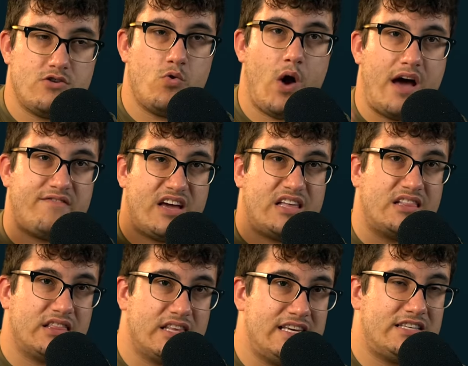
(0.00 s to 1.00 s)
You have at
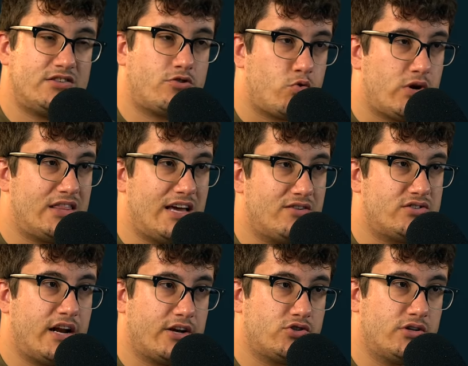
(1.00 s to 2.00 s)
least three
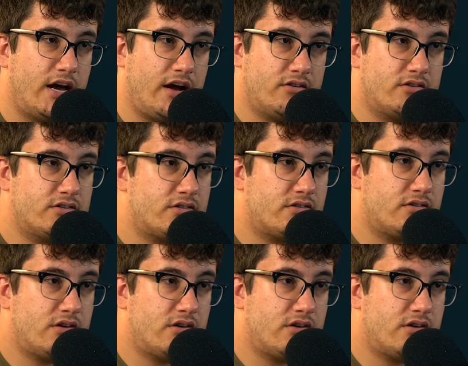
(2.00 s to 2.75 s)
thousand extra dollars.